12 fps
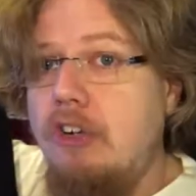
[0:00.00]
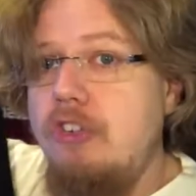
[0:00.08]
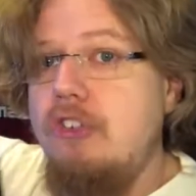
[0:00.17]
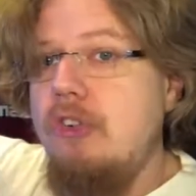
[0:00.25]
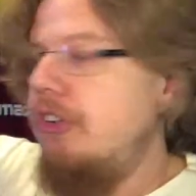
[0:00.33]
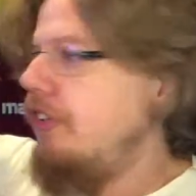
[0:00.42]

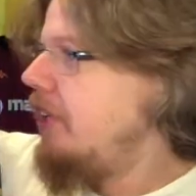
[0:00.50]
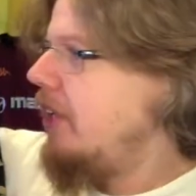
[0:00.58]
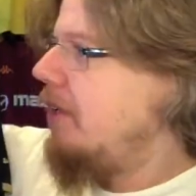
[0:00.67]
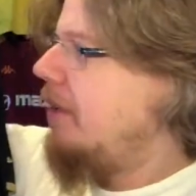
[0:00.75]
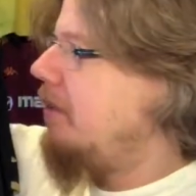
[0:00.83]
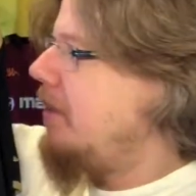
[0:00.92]

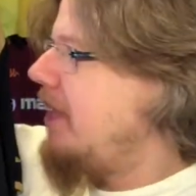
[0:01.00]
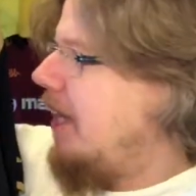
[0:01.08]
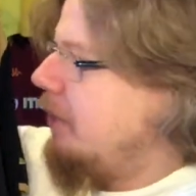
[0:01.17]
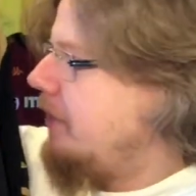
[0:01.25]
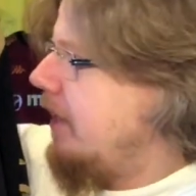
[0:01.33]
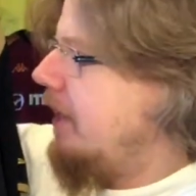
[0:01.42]
jersey
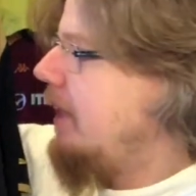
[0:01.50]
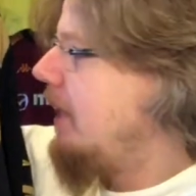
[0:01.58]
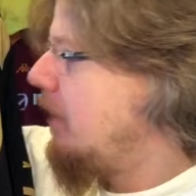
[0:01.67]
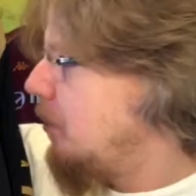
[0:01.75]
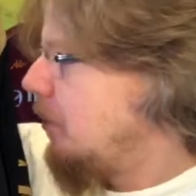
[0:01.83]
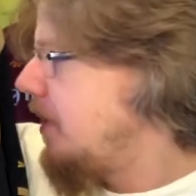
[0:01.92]
without the league
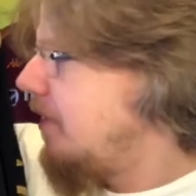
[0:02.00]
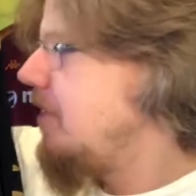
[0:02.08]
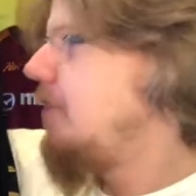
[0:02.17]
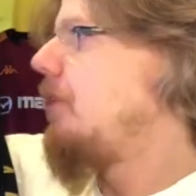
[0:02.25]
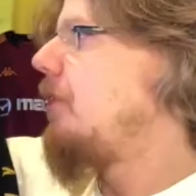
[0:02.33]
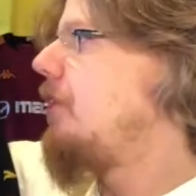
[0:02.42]
logo. That's
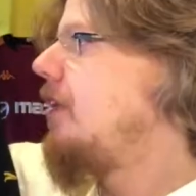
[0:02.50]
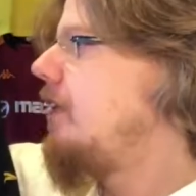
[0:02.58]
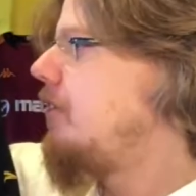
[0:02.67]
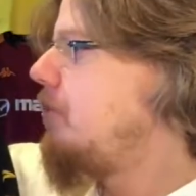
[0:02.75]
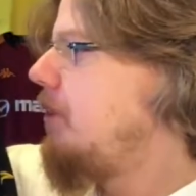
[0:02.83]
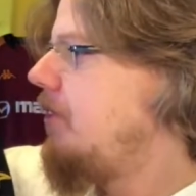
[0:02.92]
the one thing
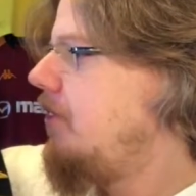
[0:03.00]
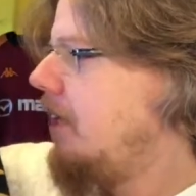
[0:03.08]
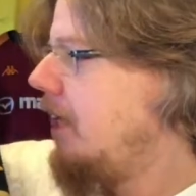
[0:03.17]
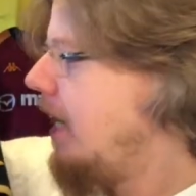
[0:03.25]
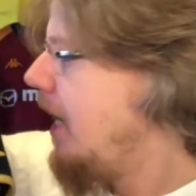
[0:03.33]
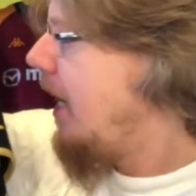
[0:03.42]
that's
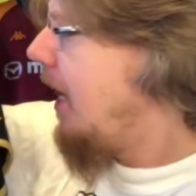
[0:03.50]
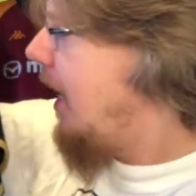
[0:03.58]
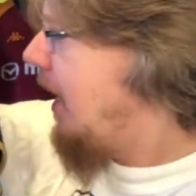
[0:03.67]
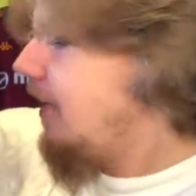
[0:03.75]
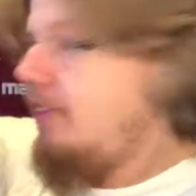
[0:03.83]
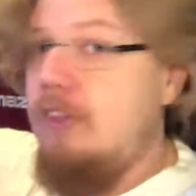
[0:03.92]
missing.
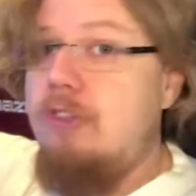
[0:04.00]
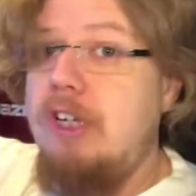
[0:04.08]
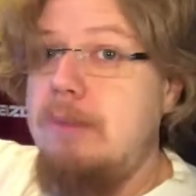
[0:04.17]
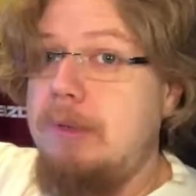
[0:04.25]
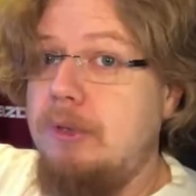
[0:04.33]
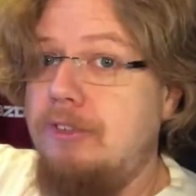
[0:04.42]
It's a
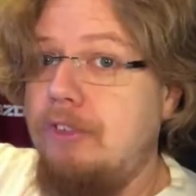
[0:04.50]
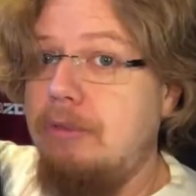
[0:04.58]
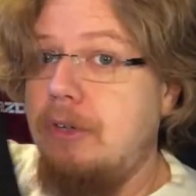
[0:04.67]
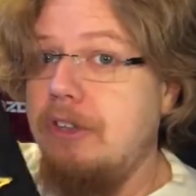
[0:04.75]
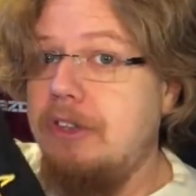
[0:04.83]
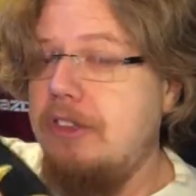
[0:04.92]
really beautiful
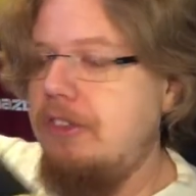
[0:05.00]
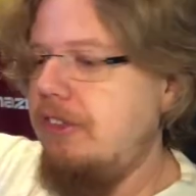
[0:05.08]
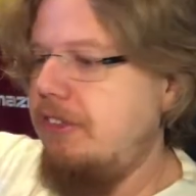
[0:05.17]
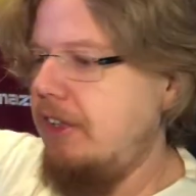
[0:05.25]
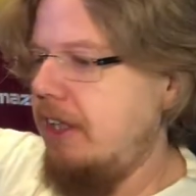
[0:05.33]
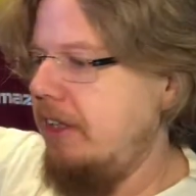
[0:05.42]
one. This
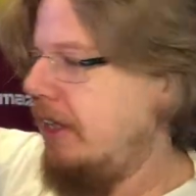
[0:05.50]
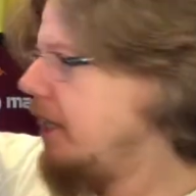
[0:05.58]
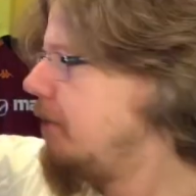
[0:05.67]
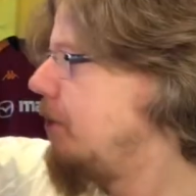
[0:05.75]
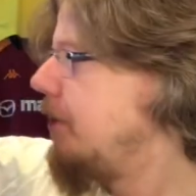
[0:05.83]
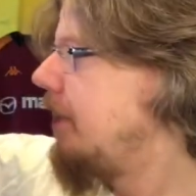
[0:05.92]
is
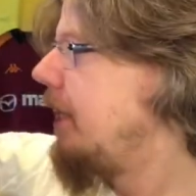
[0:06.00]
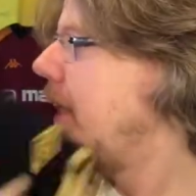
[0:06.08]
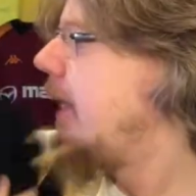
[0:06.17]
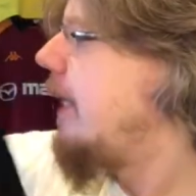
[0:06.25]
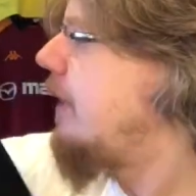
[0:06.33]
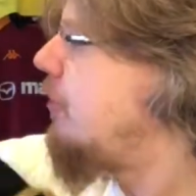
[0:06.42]
another one that I like